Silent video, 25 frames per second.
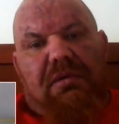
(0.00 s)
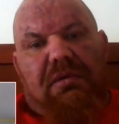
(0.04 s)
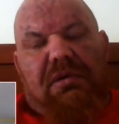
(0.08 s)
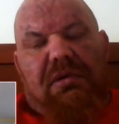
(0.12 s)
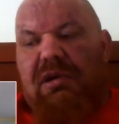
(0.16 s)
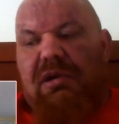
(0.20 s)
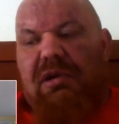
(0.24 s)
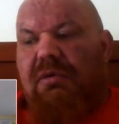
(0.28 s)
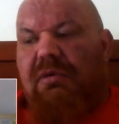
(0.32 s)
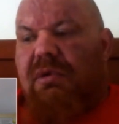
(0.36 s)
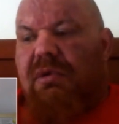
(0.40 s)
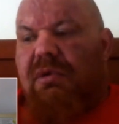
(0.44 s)

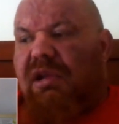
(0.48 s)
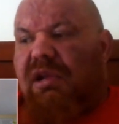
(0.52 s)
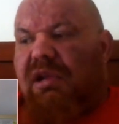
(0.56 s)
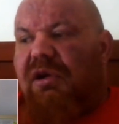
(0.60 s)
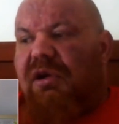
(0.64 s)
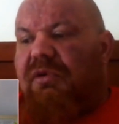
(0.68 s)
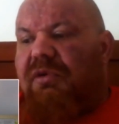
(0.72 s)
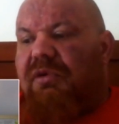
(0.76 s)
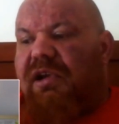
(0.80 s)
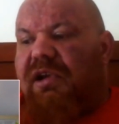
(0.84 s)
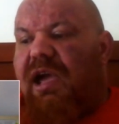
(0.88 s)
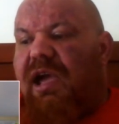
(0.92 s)
You know, I
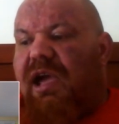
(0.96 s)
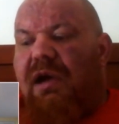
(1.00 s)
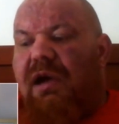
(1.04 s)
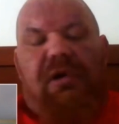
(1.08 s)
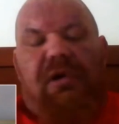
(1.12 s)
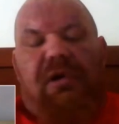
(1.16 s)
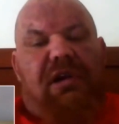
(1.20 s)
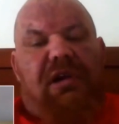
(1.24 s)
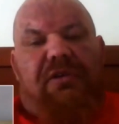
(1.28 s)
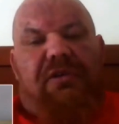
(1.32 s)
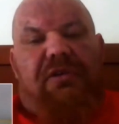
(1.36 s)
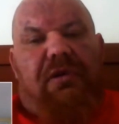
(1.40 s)
don't care
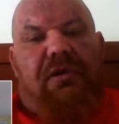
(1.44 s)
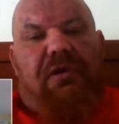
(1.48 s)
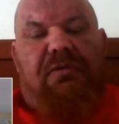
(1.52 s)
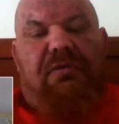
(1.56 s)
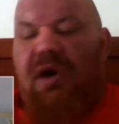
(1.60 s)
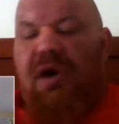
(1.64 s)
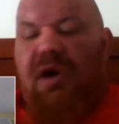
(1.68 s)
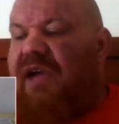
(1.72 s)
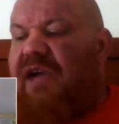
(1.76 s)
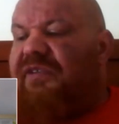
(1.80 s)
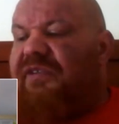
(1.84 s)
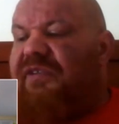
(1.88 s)
what you're doing.
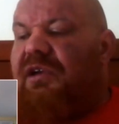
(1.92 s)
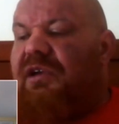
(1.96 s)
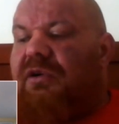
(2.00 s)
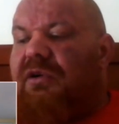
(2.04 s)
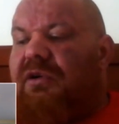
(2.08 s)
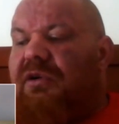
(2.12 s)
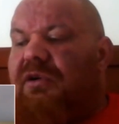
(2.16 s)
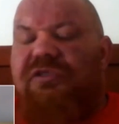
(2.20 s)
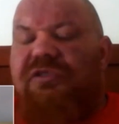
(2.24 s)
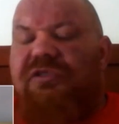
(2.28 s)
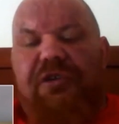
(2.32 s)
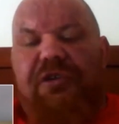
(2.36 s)
Whatever
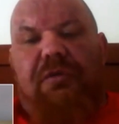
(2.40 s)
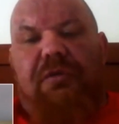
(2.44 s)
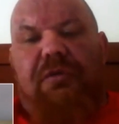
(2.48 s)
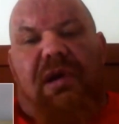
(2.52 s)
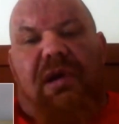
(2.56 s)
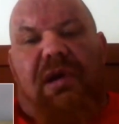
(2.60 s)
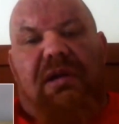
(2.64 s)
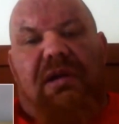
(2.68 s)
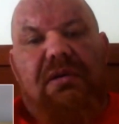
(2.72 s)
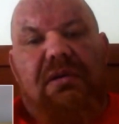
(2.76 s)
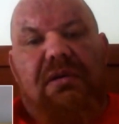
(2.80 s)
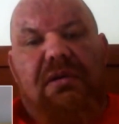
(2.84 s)
you're
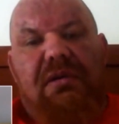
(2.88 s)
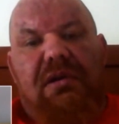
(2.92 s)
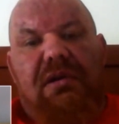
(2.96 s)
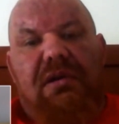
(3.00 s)
doing,